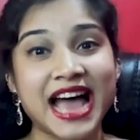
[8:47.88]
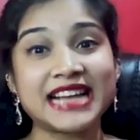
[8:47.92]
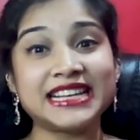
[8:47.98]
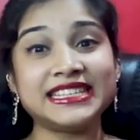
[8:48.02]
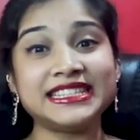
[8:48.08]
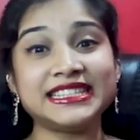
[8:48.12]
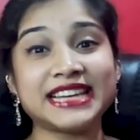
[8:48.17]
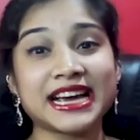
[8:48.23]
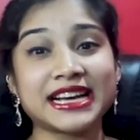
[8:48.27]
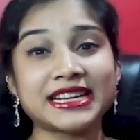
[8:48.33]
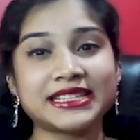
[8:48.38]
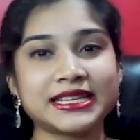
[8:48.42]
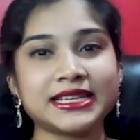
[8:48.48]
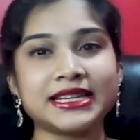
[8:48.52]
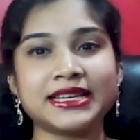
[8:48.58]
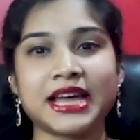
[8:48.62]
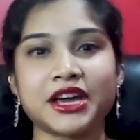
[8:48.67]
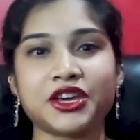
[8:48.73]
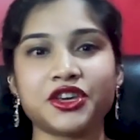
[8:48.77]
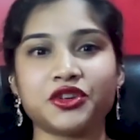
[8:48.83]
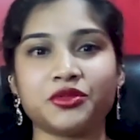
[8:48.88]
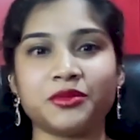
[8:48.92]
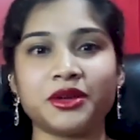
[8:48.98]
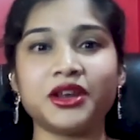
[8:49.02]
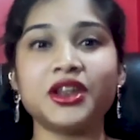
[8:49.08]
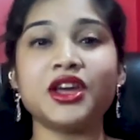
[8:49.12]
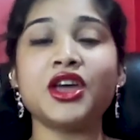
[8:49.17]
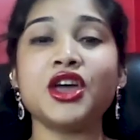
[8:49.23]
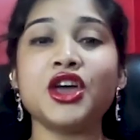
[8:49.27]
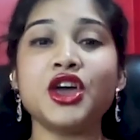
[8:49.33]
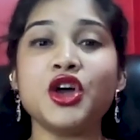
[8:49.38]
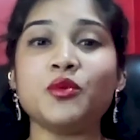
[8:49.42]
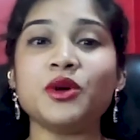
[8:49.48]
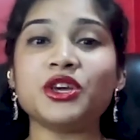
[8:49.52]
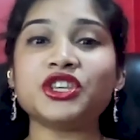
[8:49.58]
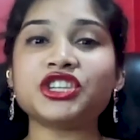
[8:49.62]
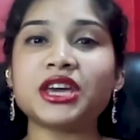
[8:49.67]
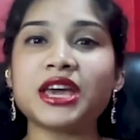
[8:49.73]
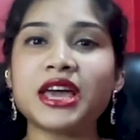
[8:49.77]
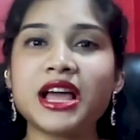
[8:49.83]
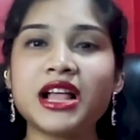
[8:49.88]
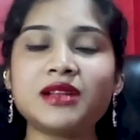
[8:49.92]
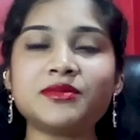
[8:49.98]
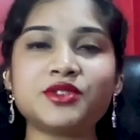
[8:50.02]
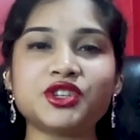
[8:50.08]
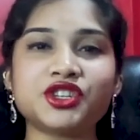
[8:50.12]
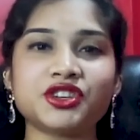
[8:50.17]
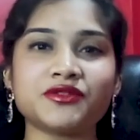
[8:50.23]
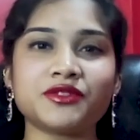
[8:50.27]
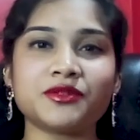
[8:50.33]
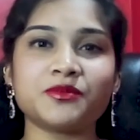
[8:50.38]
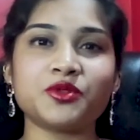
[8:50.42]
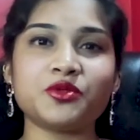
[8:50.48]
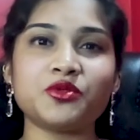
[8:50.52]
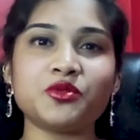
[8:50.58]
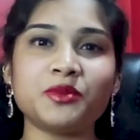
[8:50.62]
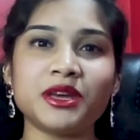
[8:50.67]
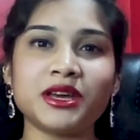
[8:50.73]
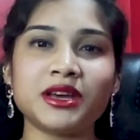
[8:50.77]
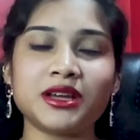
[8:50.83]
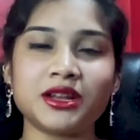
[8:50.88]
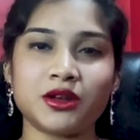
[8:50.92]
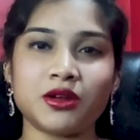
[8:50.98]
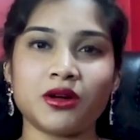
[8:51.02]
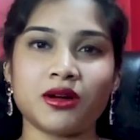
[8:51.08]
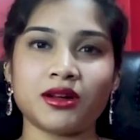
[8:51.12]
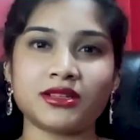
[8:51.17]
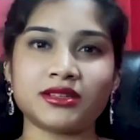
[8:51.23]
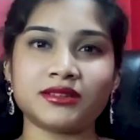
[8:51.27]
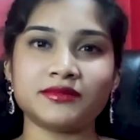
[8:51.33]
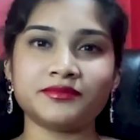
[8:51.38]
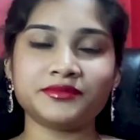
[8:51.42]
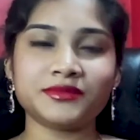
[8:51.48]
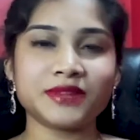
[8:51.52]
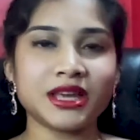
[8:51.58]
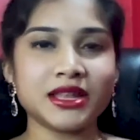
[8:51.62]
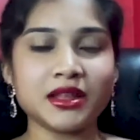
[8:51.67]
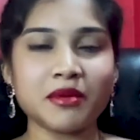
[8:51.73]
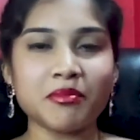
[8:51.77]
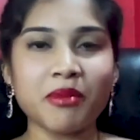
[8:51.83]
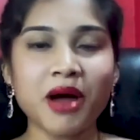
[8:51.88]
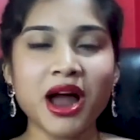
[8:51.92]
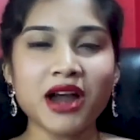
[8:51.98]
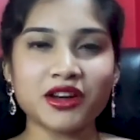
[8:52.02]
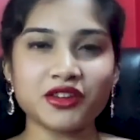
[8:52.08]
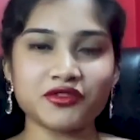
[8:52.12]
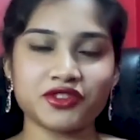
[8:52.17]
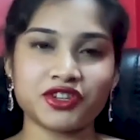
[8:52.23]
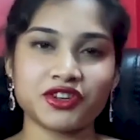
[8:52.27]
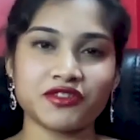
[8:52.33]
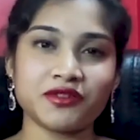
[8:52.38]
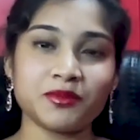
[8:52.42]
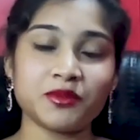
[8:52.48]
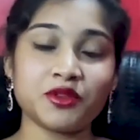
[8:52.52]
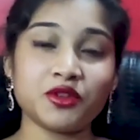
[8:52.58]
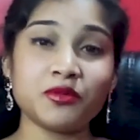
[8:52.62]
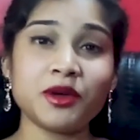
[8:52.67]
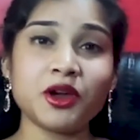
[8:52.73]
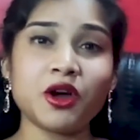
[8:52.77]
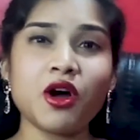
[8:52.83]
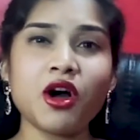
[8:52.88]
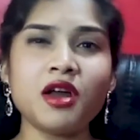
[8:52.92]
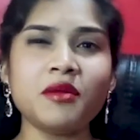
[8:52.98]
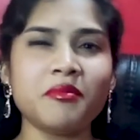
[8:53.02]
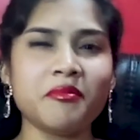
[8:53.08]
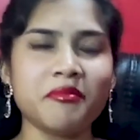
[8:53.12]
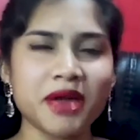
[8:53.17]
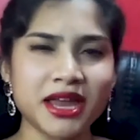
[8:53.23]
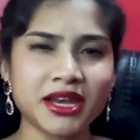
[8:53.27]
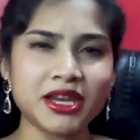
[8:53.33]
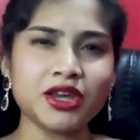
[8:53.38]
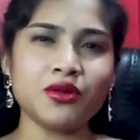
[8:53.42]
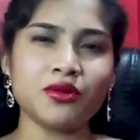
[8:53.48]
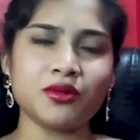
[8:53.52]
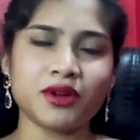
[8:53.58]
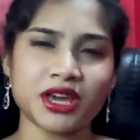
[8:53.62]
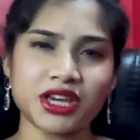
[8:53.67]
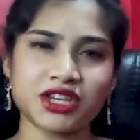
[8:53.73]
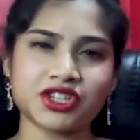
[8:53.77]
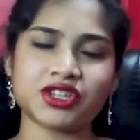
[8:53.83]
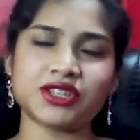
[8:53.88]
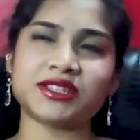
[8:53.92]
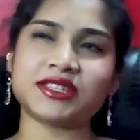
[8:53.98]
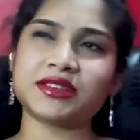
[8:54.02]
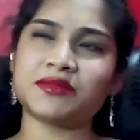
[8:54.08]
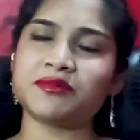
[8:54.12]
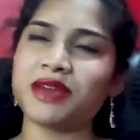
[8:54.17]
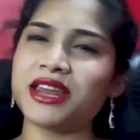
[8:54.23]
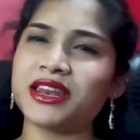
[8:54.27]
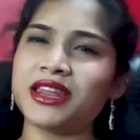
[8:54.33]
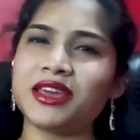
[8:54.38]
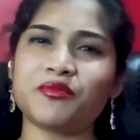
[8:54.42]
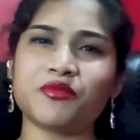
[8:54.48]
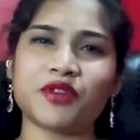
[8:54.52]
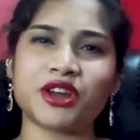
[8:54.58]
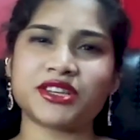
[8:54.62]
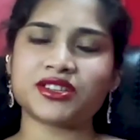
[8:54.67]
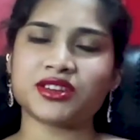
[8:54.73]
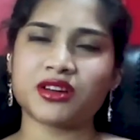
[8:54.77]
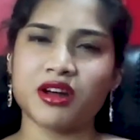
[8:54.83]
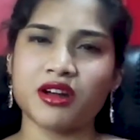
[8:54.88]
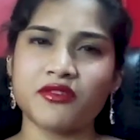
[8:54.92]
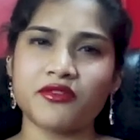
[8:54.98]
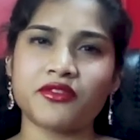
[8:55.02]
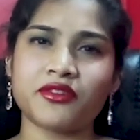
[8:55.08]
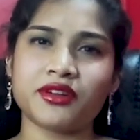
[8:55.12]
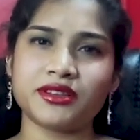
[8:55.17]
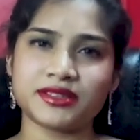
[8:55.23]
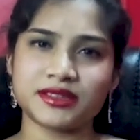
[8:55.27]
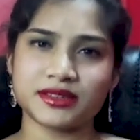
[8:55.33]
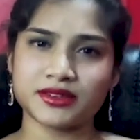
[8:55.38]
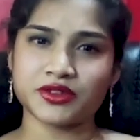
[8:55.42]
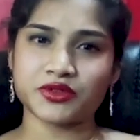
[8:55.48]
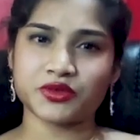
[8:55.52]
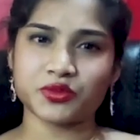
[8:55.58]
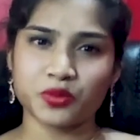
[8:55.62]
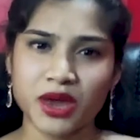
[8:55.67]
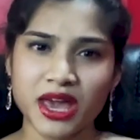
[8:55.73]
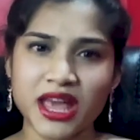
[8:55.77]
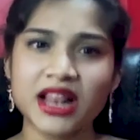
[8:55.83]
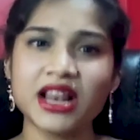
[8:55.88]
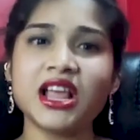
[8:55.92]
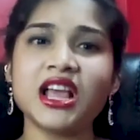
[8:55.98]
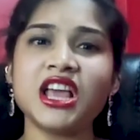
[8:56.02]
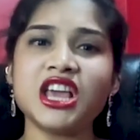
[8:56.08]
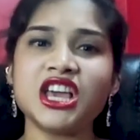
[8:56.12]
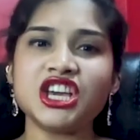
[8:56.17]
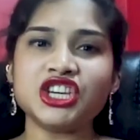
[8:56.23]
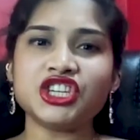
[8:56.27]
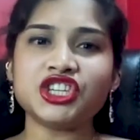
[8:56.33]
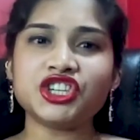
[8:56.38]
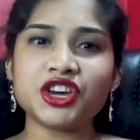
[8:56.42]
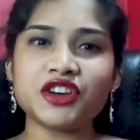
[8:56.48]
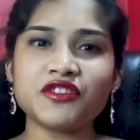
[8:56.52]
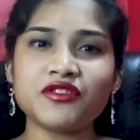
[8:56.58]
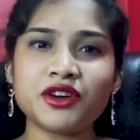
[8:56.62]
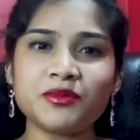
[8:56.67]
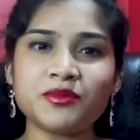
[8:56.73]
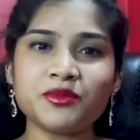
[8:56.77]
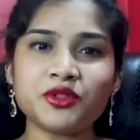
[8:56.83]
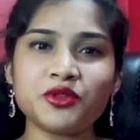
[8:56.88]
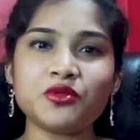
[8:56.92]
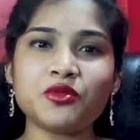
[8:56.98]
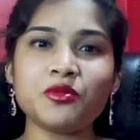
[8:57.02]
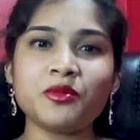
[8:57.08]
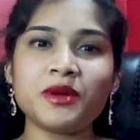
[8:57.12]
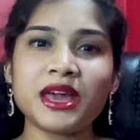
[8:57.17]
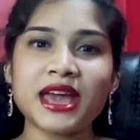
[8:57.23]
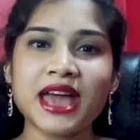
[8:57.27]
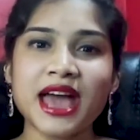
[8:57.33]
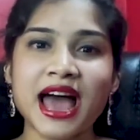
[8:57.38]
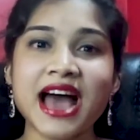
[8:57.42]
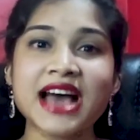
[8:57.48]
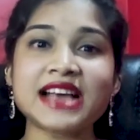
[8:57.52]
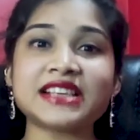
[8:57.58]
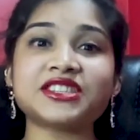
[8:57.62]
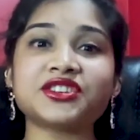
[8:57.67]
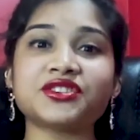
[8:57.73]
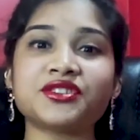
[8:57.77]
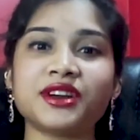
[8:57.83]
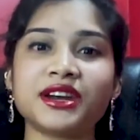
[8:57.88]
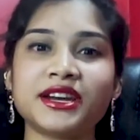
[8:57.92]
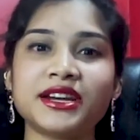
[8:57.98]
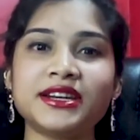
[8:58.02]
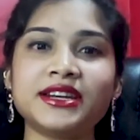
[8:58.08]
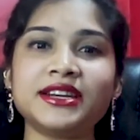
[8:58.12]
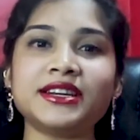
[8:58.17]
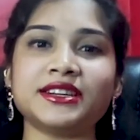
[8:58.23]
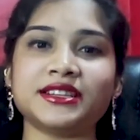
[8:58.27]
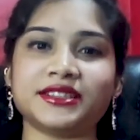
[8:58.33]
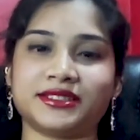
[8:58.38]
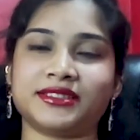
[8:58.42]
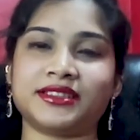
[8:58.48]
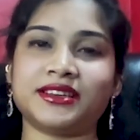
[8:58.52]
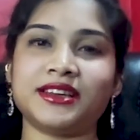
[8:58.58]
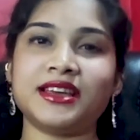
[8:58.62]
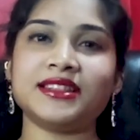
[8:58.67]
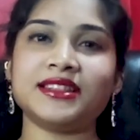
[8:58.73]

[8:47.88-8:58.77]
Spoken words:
and tactical acumen, which helped Shivam Dube a lot. In the part of Shivam Dube, on many occasions, in many press conferences as well, Shivam Dube has credited